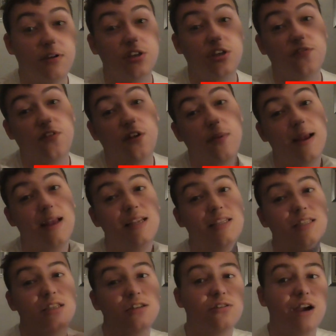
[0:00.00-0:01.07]
Make sure you follow my
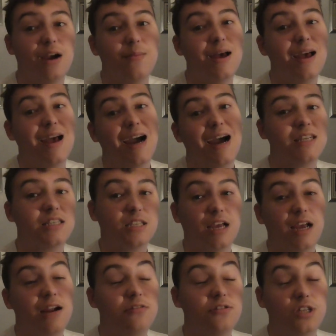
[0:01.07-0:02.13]
Instagram at
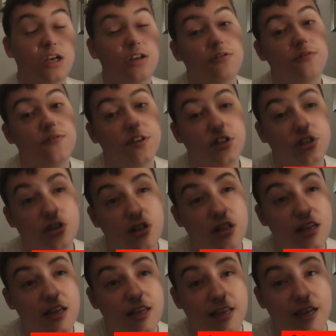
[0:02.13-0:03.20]
Aaron Challoner Official.
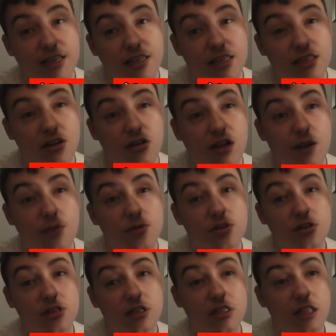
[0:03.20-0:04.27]
Yes, it's not
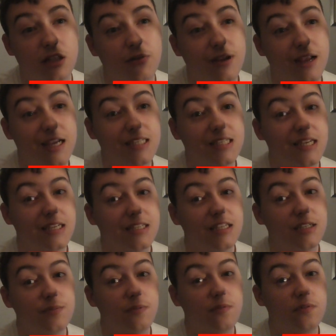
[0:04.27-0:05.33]
capitals, it's lowercase
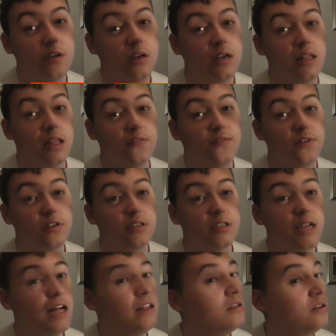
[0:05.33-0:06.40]
letters, but we've done it in that font
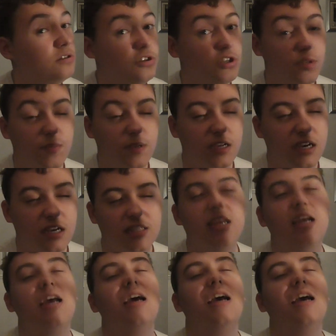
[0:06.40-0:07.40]
style just because.